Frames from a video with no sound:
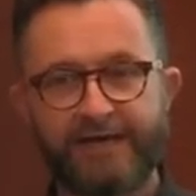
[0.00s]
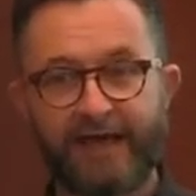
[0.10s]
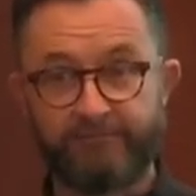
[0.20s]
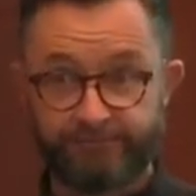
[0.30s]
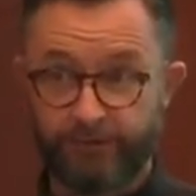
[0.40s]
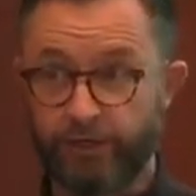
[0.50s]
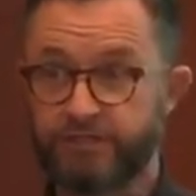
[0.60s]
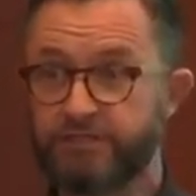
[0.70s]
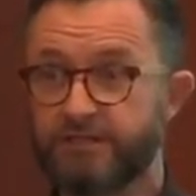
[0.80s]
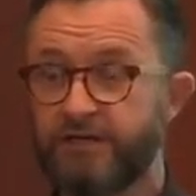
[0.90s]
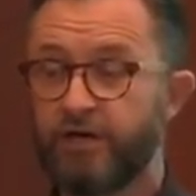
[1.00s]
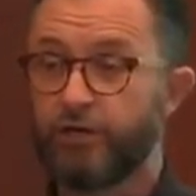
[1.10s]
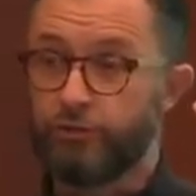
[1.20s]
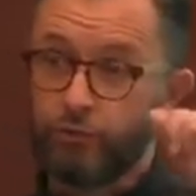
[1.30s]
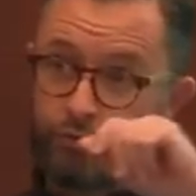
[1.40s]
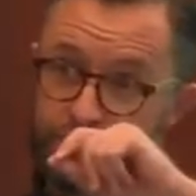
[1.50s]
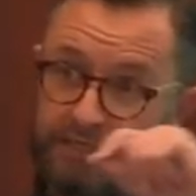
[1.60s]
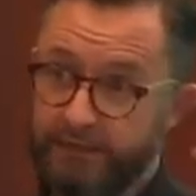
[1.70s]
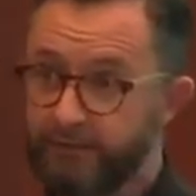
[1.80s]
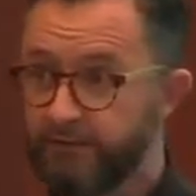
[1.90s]
at first
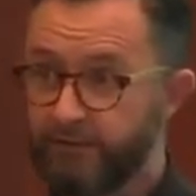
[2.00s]
using